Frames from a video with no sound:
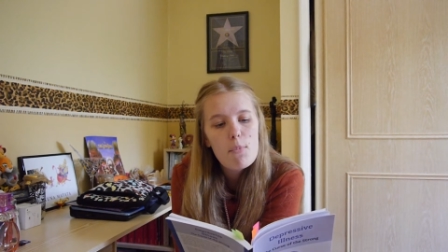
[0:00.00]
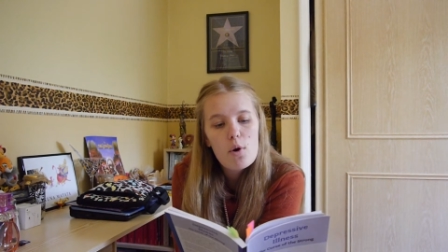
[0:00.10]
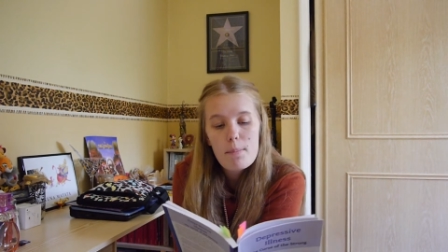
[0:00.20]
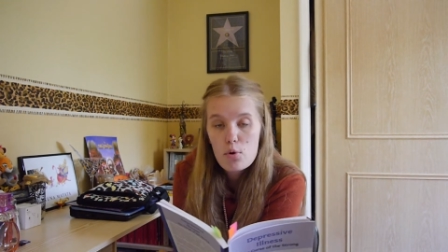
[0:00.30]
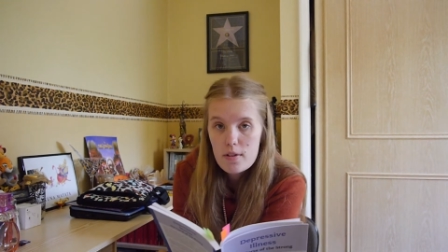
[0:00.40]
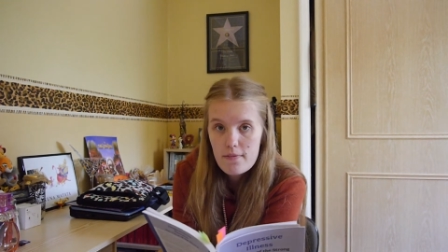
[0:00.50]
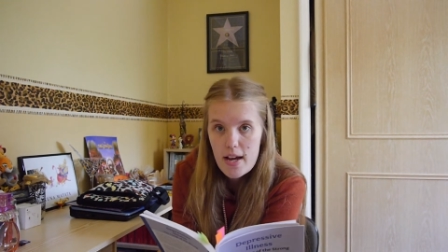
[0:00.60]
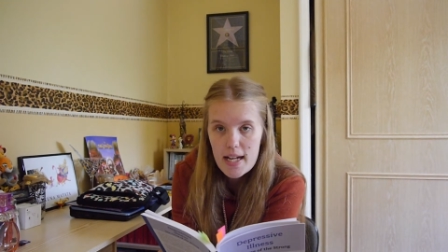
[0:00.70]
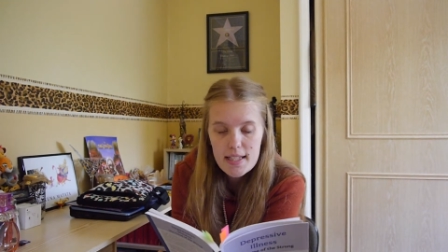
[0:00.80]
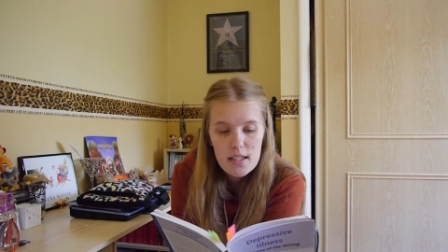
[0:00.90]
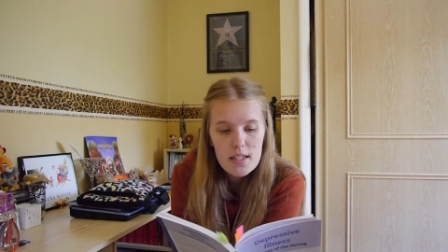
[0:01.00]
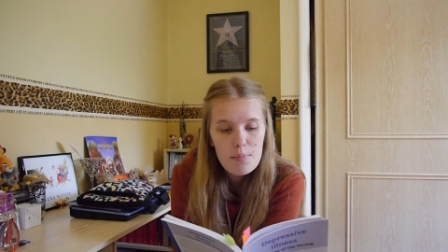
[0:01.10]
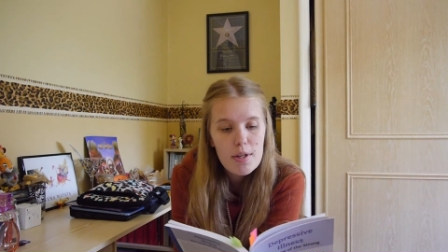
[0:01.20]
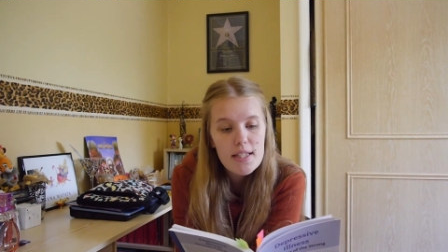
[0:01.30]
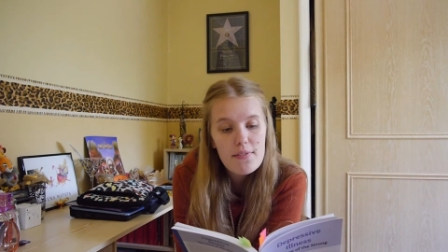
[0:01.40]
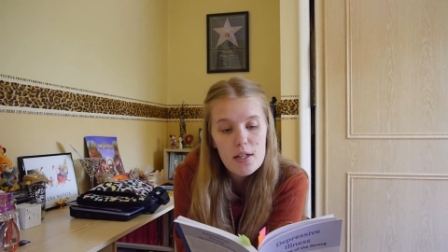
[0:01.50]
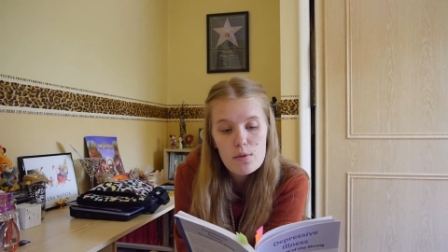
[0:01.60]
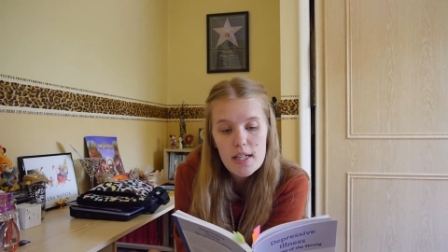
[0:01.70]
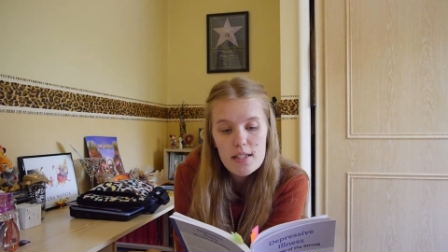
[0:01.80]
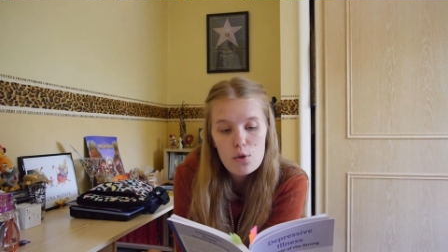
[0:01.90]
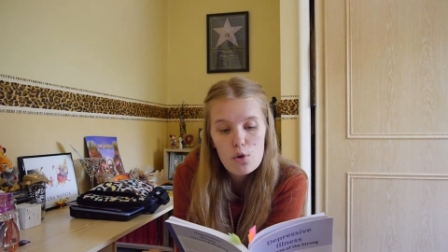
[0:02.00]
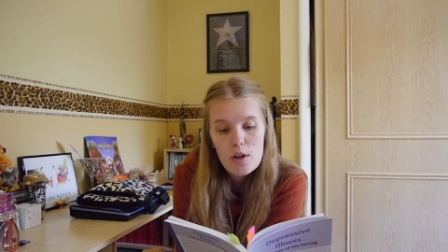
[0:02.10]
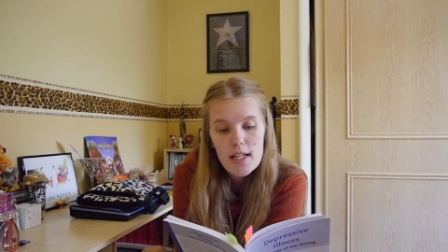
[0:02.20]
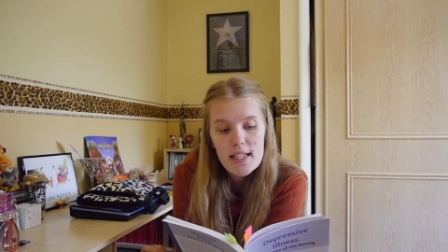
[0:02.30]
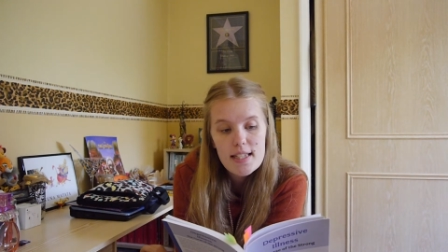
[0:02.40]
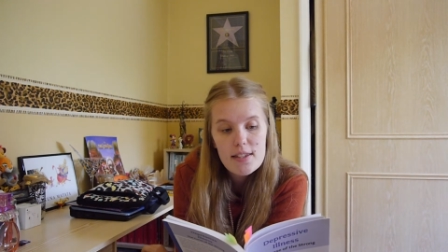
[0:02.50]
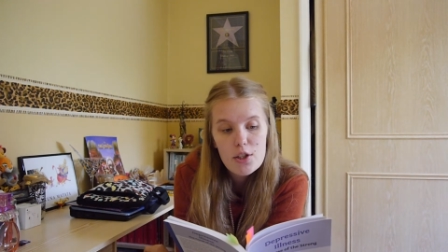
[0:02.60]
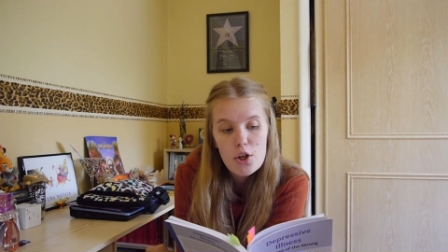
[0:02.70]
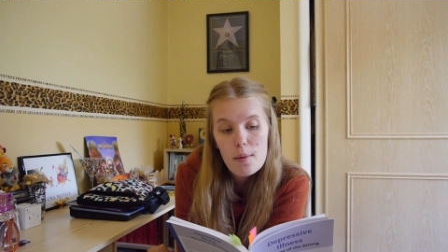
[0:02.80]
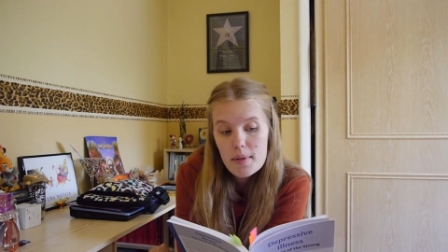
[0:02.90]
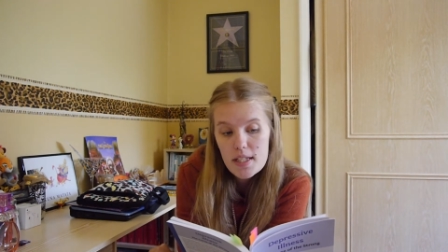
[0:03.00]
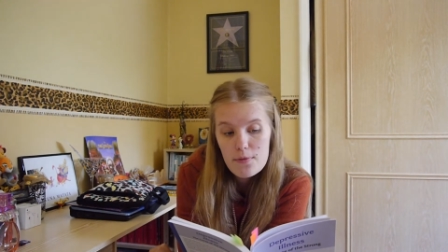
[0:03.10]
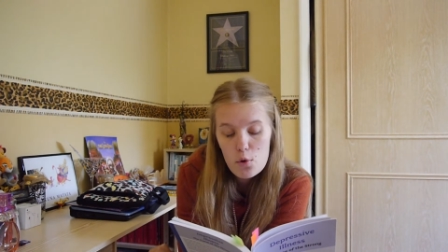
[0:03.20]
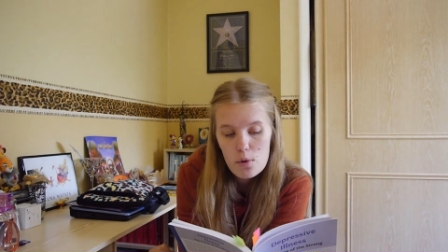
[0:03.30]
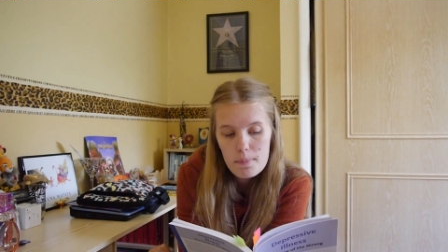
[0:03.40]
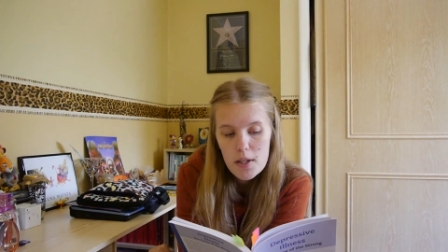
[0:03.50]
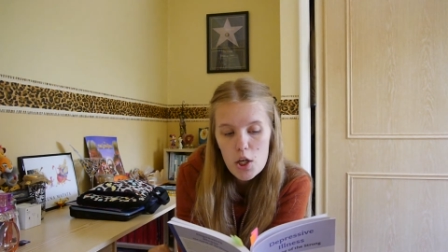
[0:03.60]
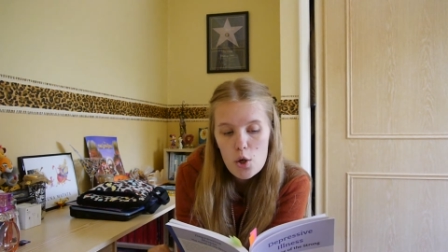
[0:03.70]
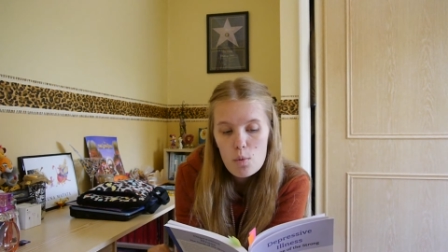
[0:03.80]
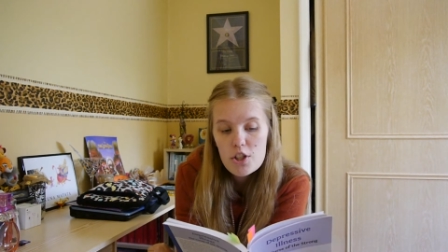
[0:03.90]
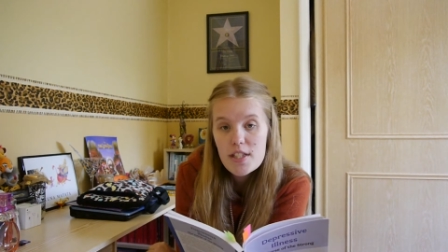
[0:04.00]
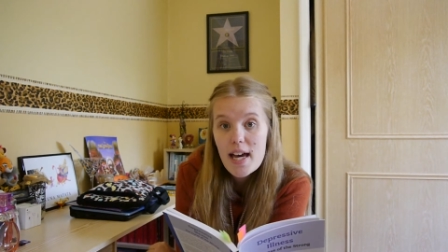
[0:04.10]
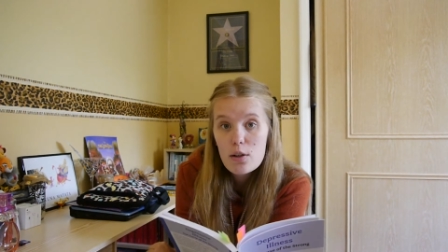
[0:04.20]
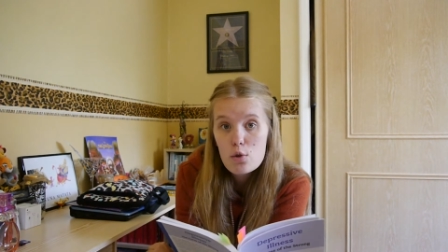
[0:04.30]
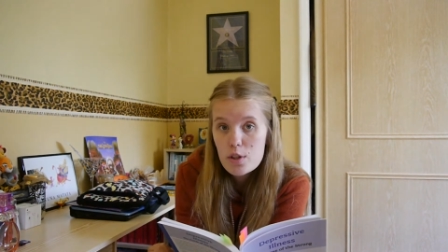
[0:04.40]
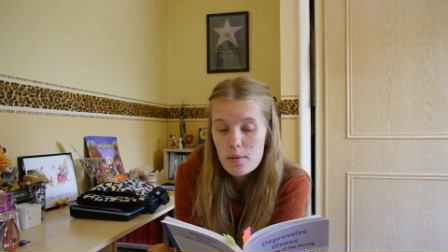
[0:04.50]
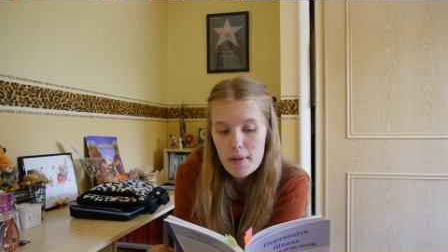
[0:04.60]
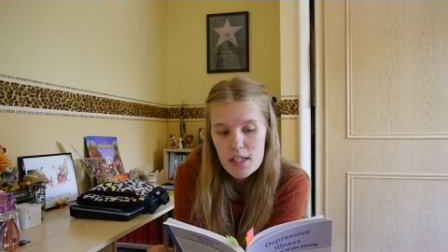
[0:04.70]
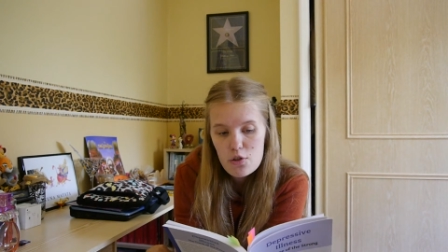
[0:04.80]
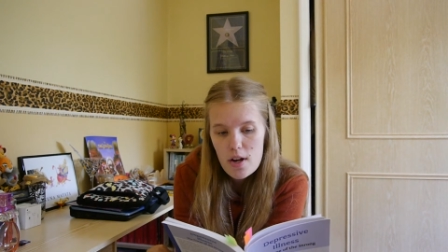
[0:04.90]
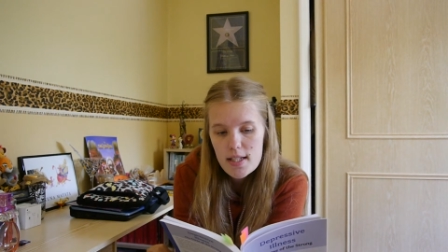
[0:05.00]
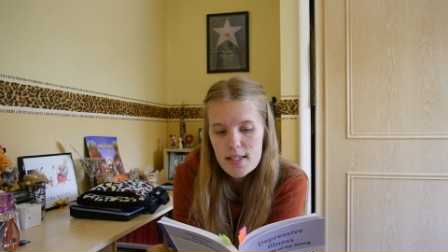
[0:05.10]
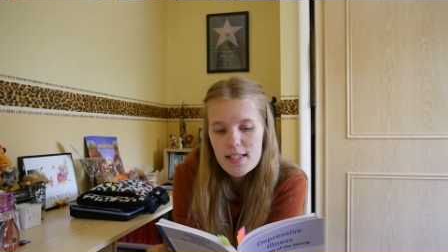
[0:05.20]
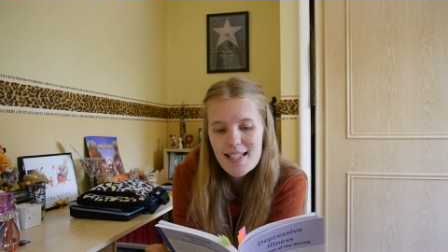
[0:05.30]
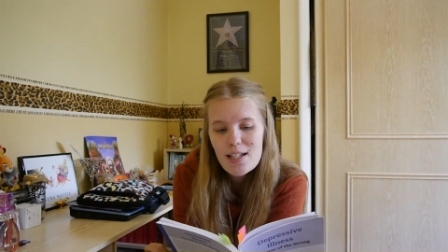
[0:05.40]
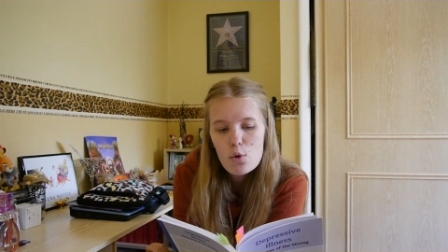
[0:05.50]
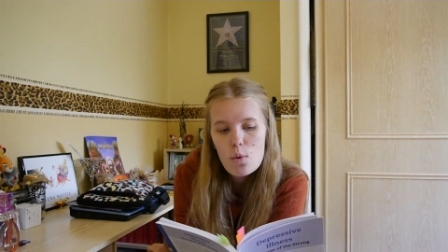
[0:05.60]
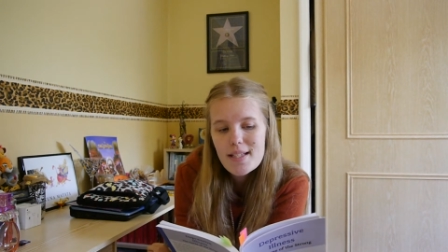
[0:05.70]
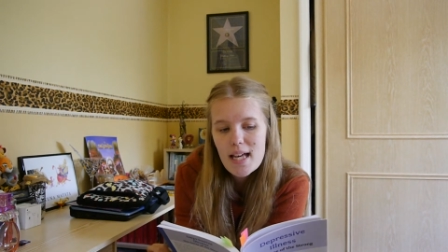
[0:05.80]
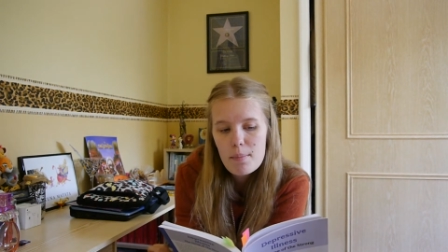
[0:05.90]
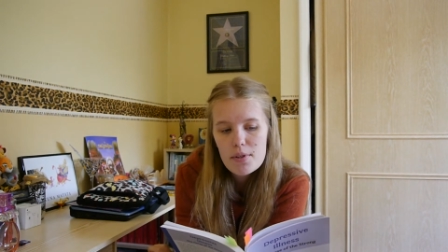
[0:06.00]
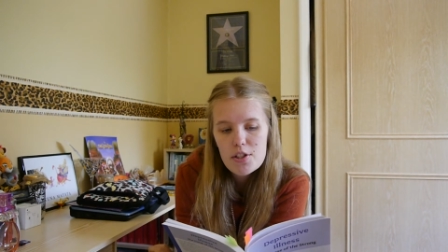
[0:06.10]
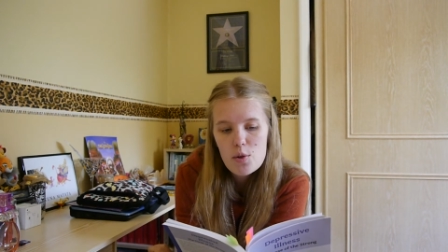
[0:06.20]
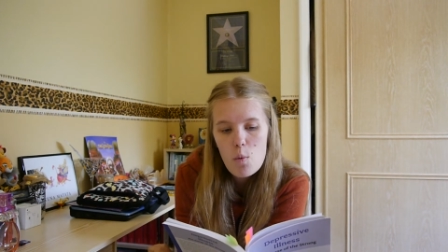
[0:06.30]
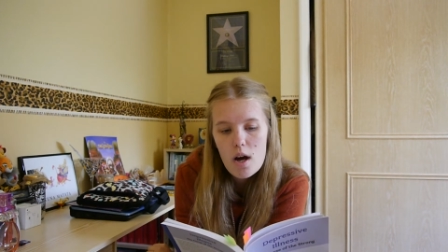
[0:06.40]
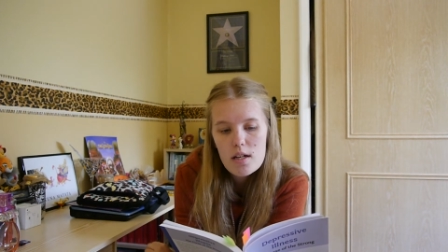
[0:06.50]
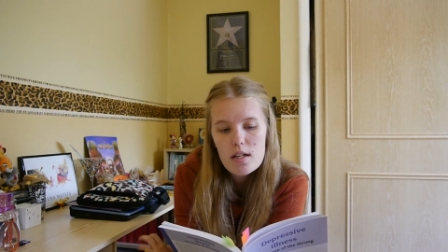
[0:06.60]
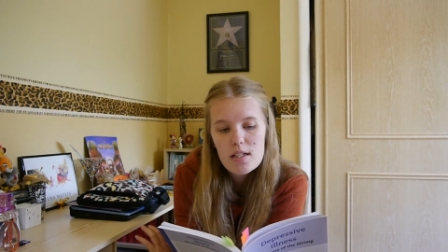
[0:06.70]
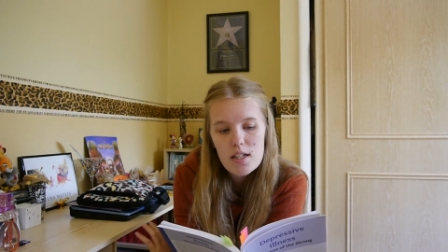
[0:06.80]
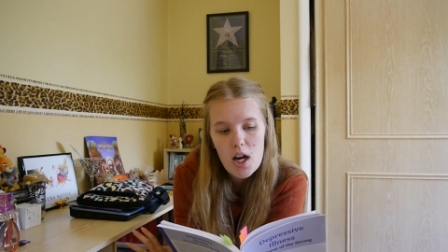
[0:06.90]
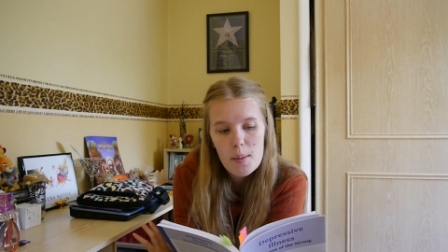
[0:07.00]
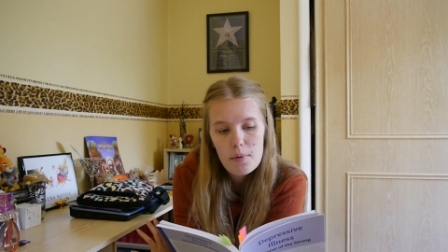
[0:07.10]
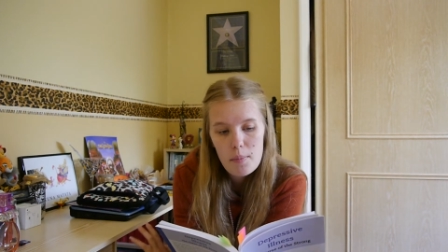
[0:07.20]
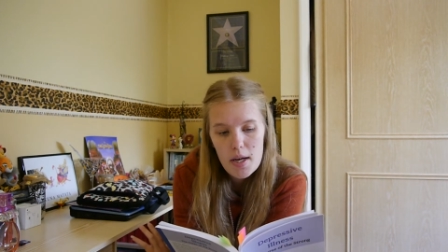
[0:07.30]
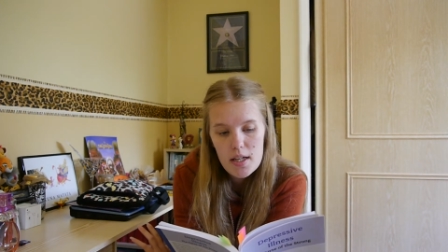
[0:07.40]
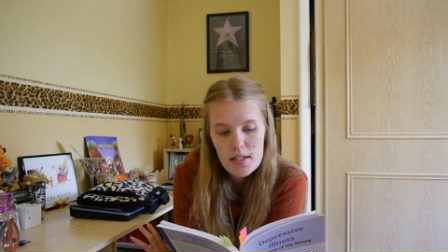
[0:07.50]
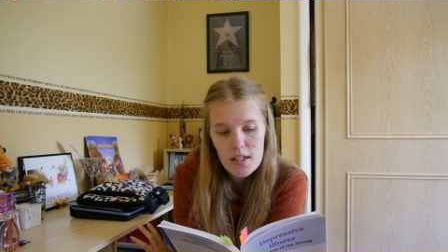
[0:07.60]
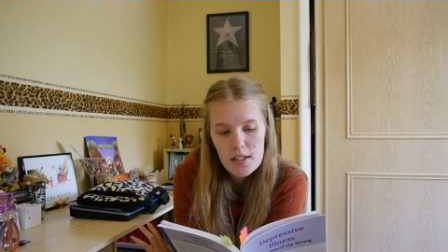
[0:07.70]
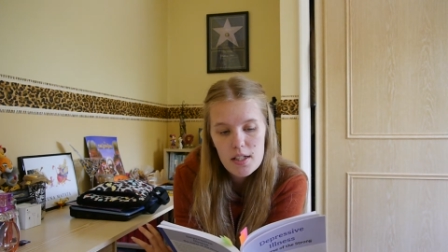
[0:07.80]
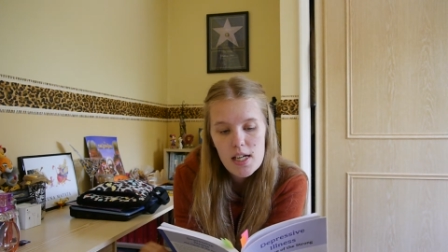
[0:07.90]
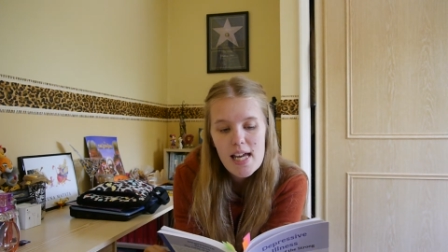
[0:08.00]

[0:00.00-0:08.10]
more important fact. Depressive illness, or at least the commonest form, which is that caused by stress, nearly always happens to one type of person.